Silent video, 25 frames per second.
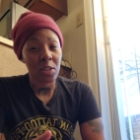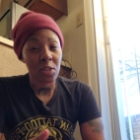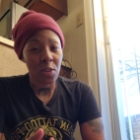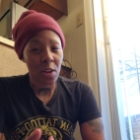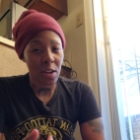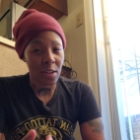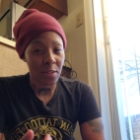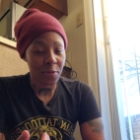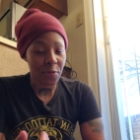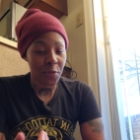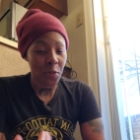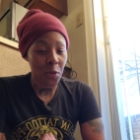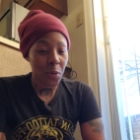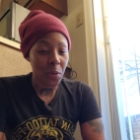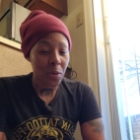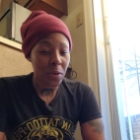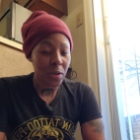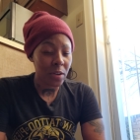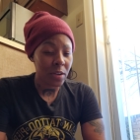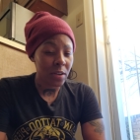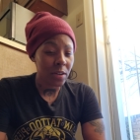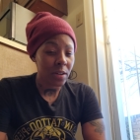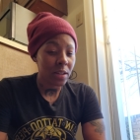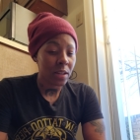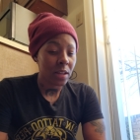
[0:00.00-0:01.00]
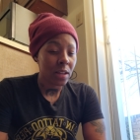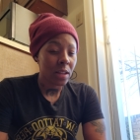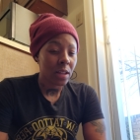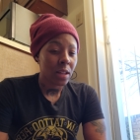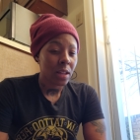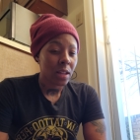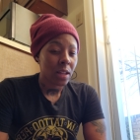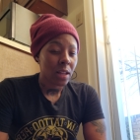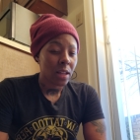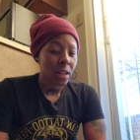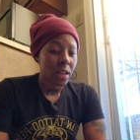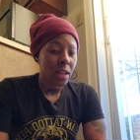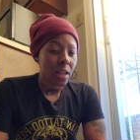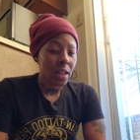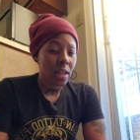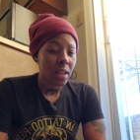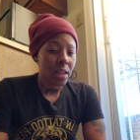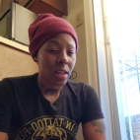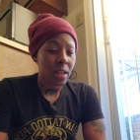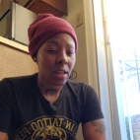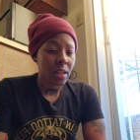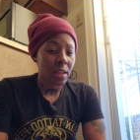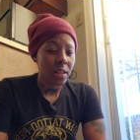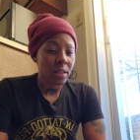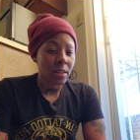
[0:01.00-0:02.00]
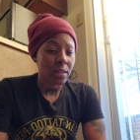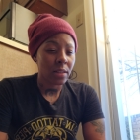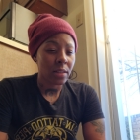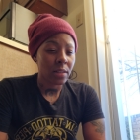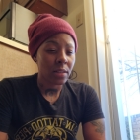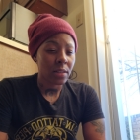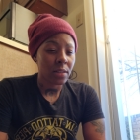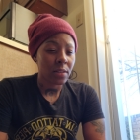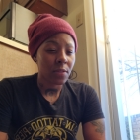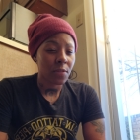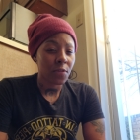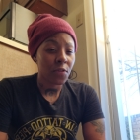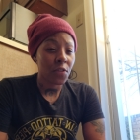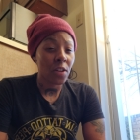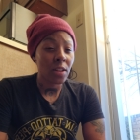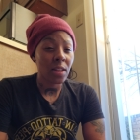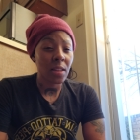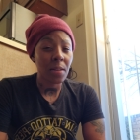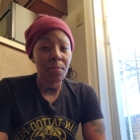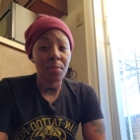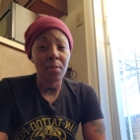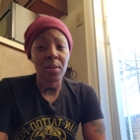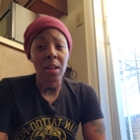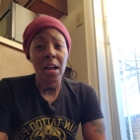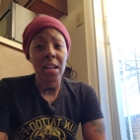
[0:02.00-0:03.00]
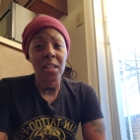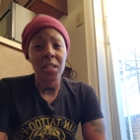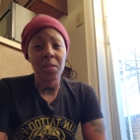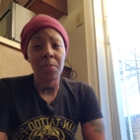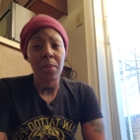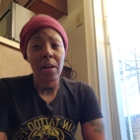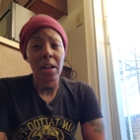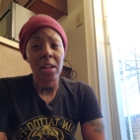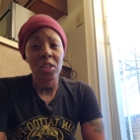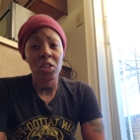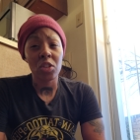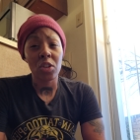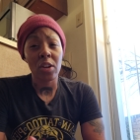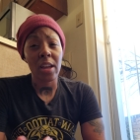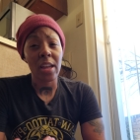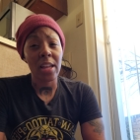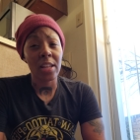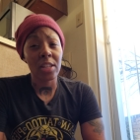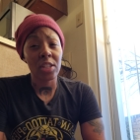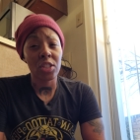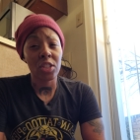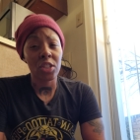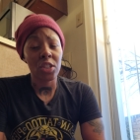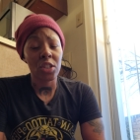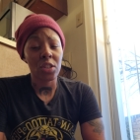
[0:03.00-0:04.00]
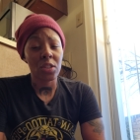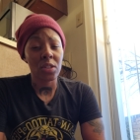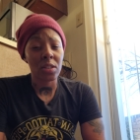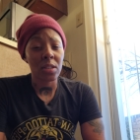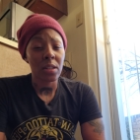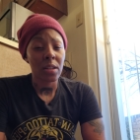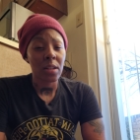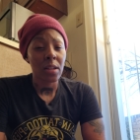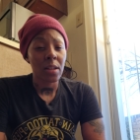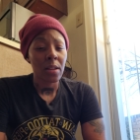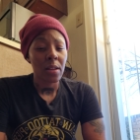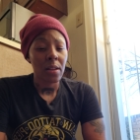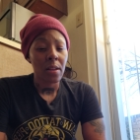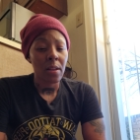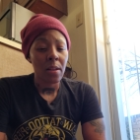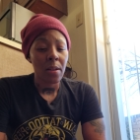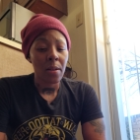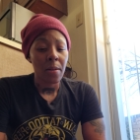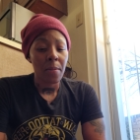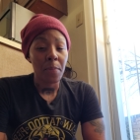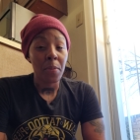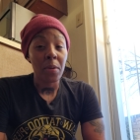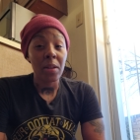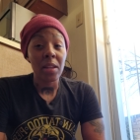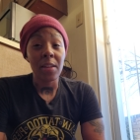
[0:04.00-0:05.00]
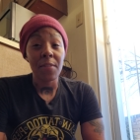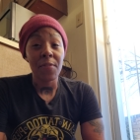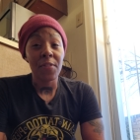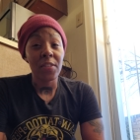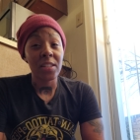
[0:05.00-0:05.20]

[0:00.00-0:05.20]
straightforward and fill in blind spots or enters. But if